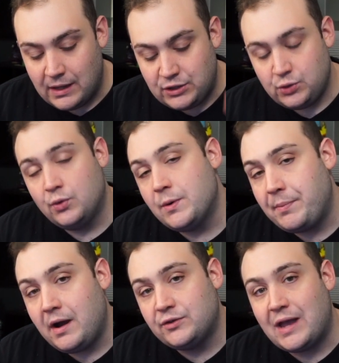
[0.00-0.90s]
at
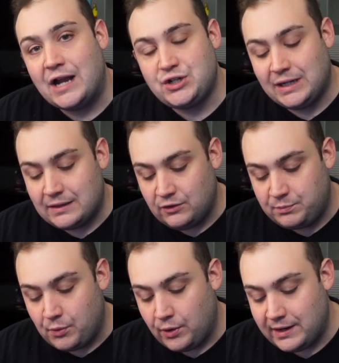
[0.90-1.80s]
$200 I should get this
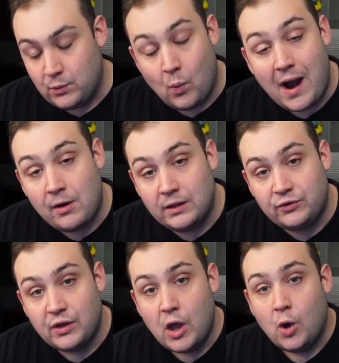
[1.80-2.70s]
board in wireless